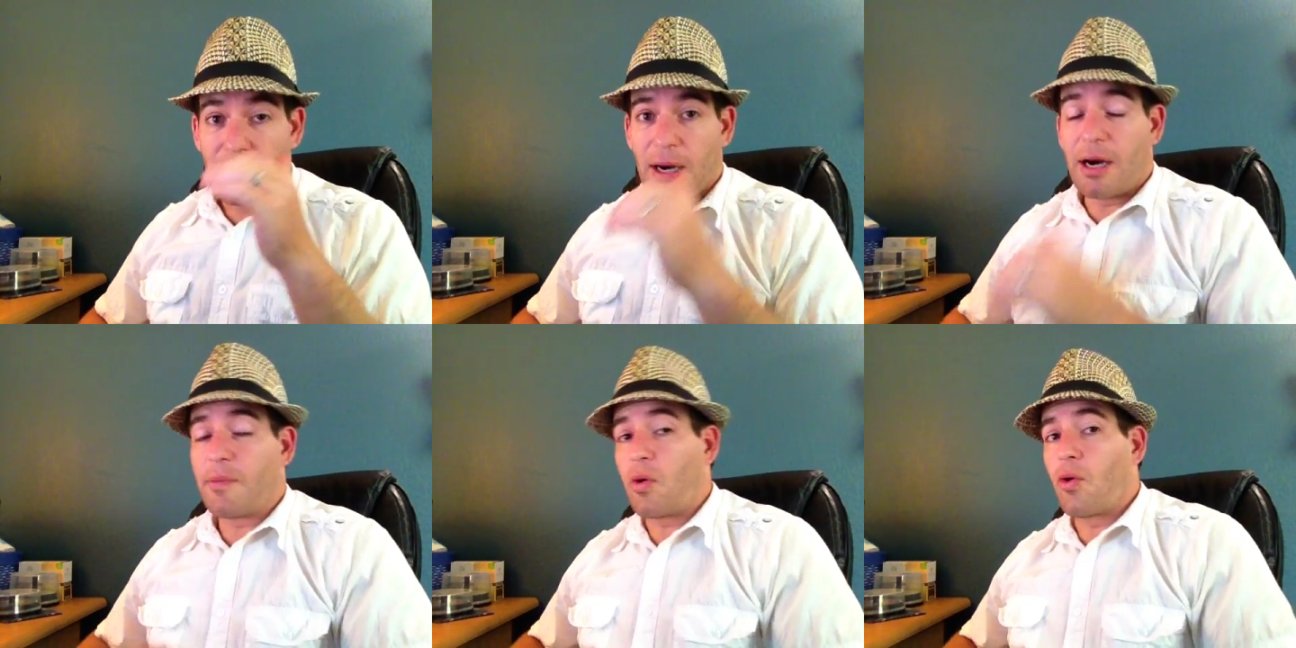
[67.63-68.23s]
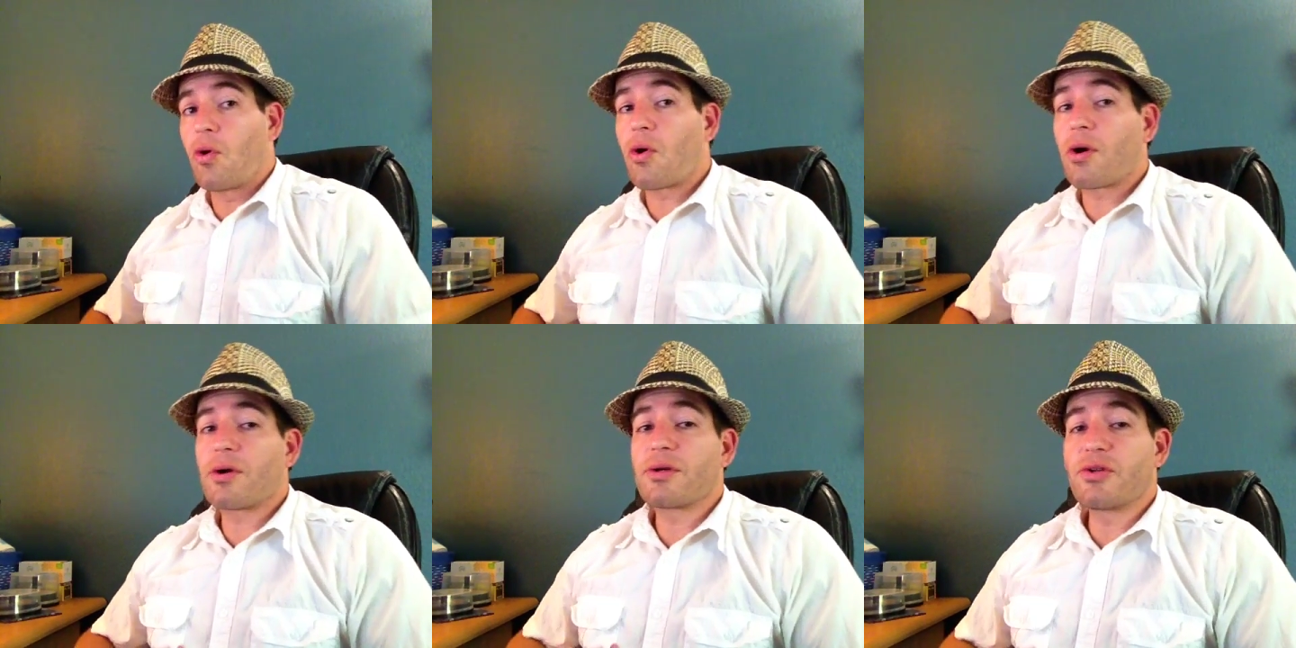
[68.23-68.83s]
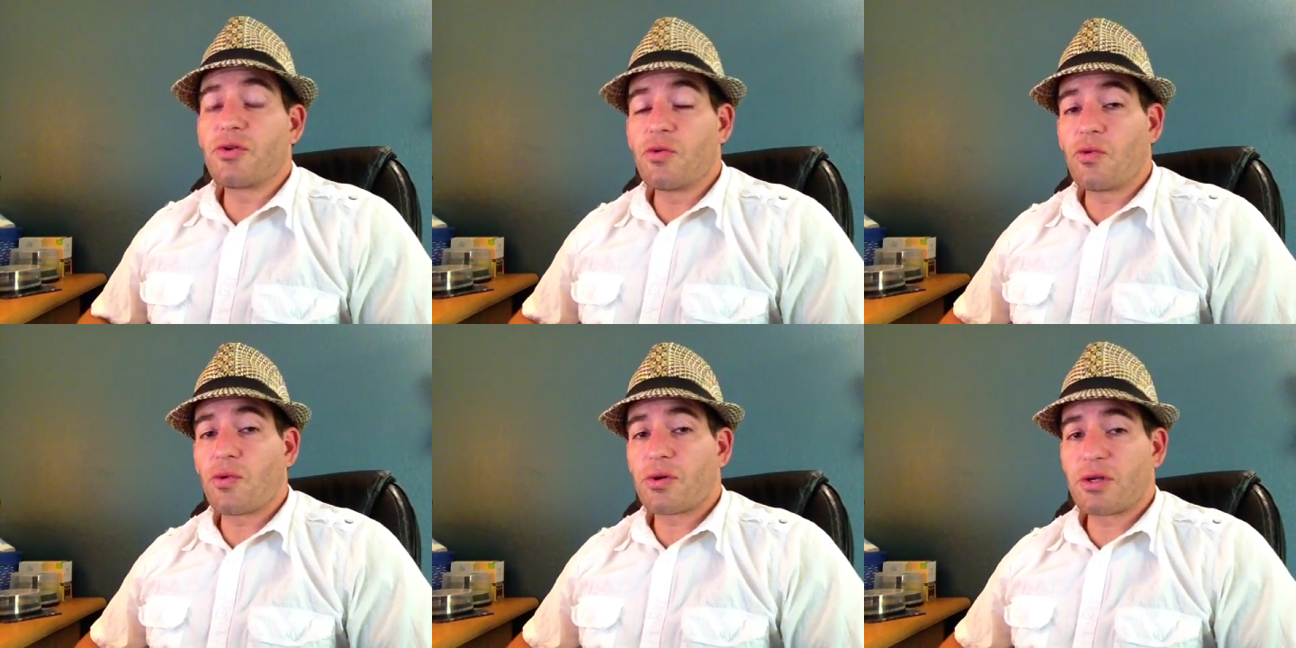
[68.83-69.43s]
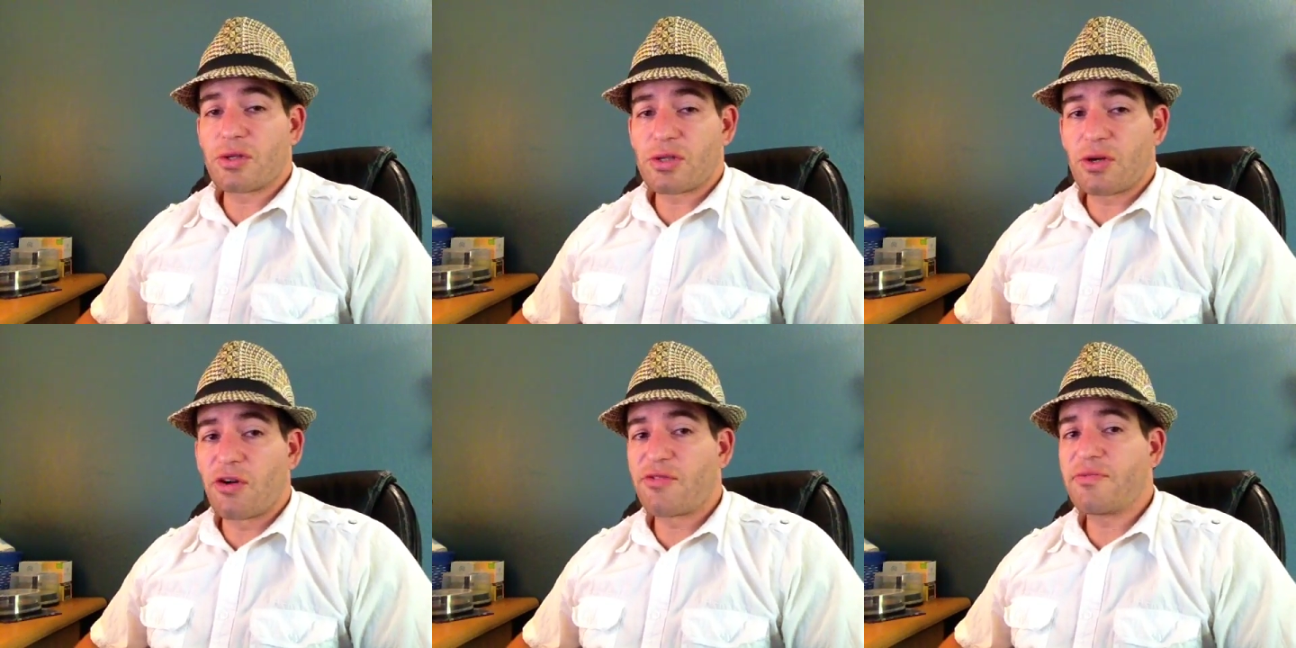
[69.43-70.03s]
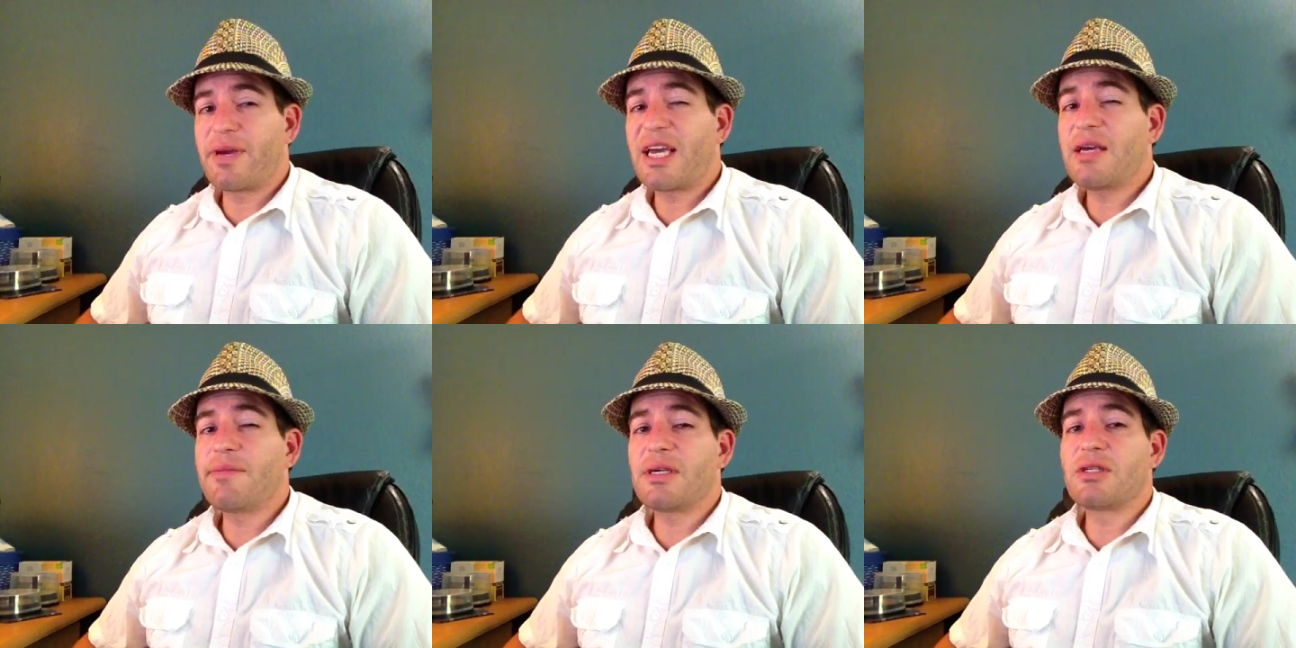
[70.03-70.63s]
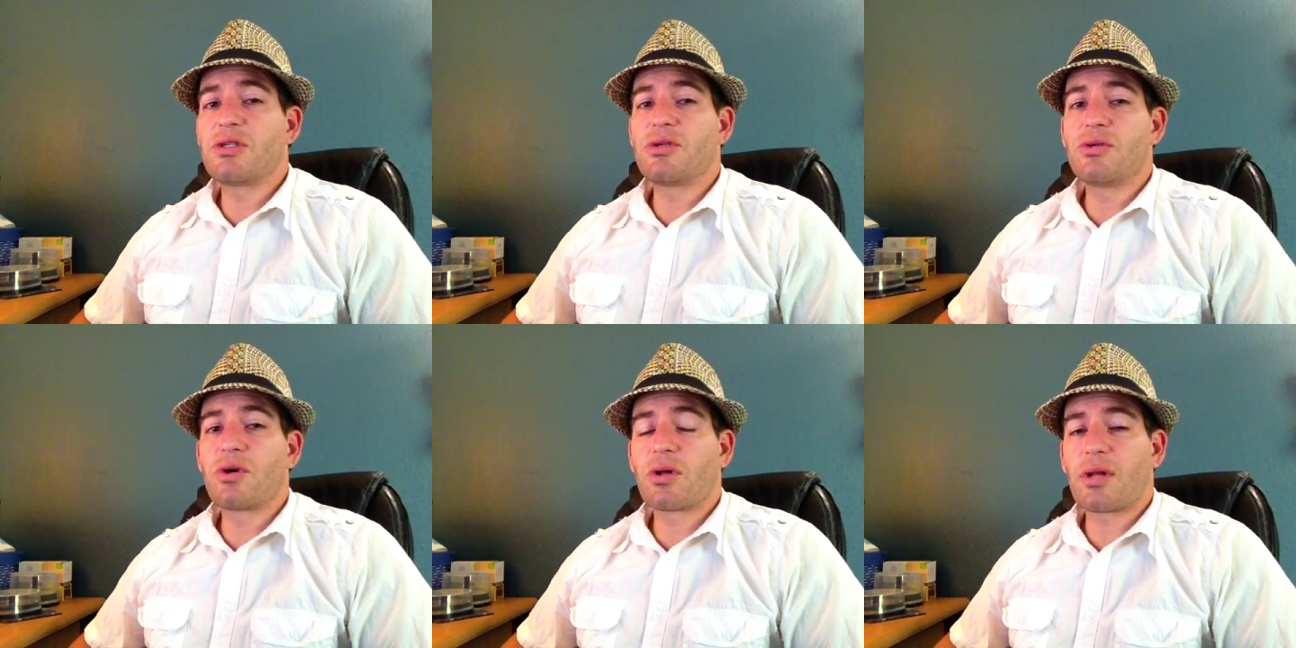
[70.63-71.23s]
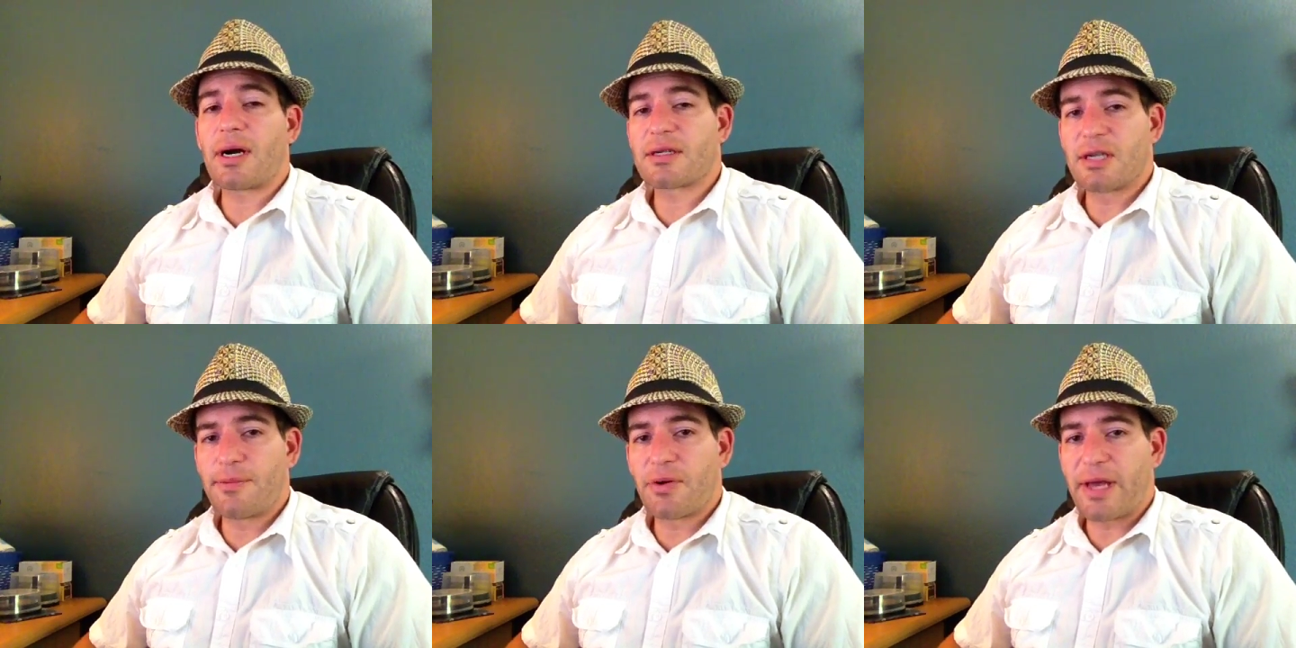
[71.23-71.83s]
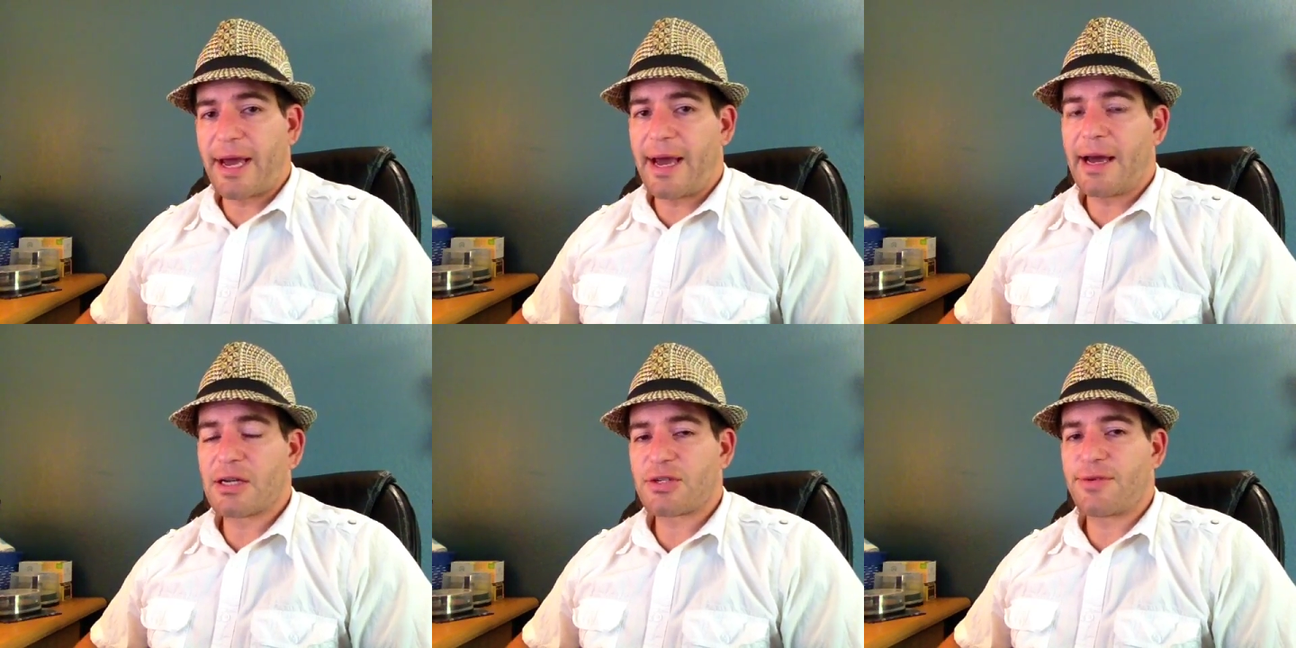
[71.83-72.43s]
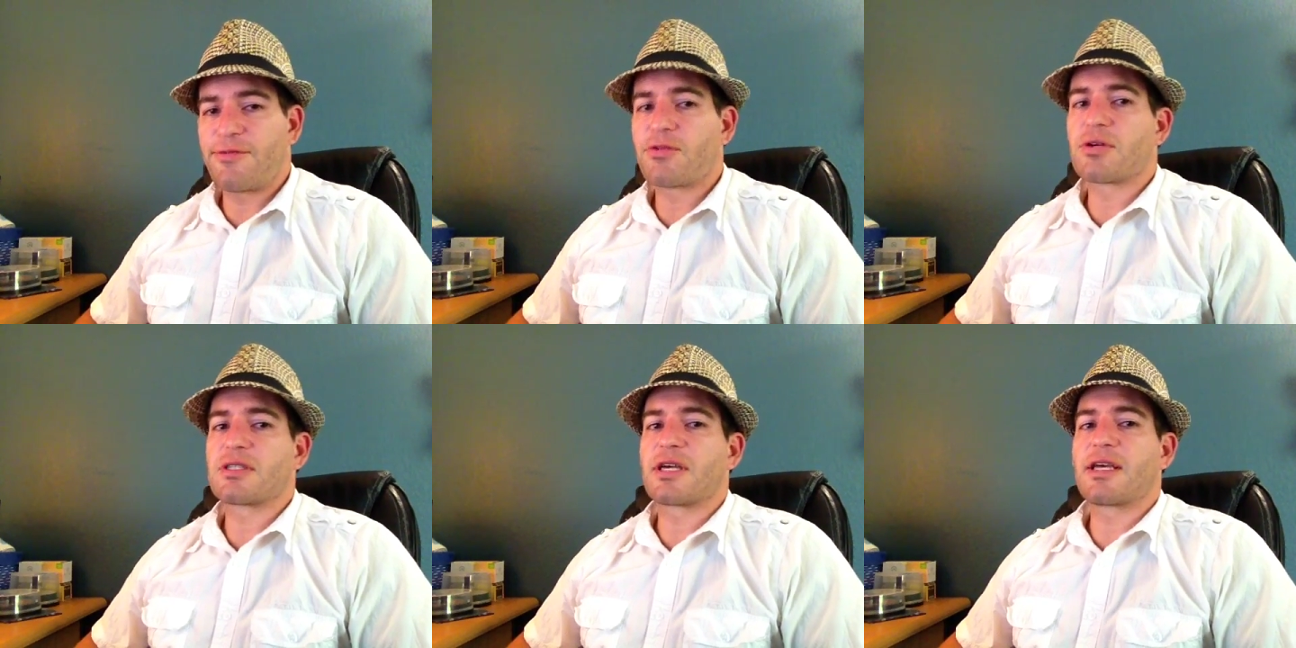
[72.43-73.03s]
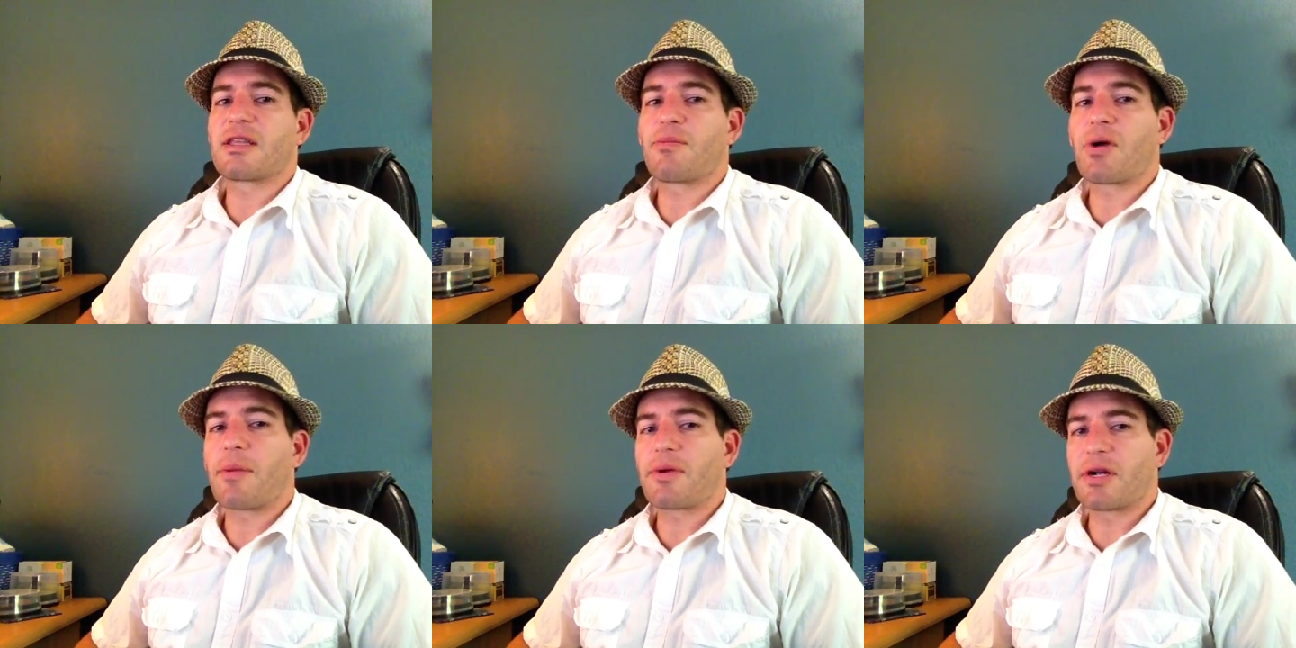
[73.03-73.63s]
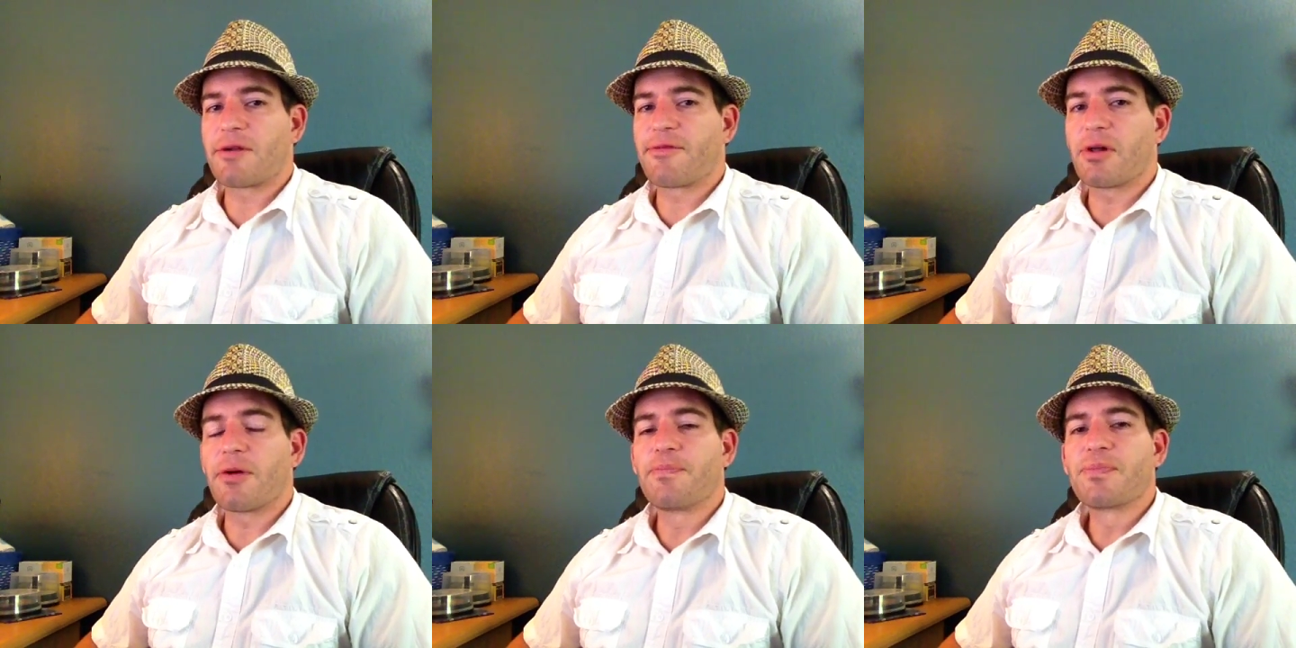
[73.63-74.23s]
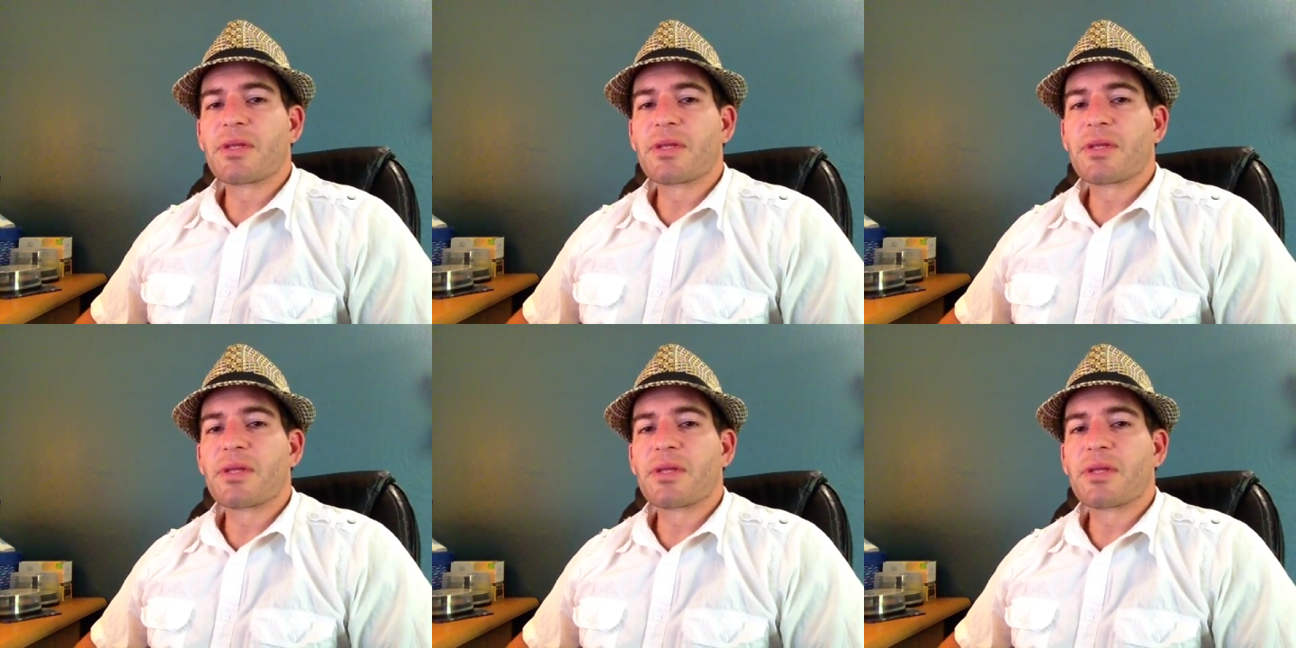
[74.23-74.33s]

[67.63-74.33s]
Um, or you, your stove may be too clogged up with ash for it to get the proper airflow.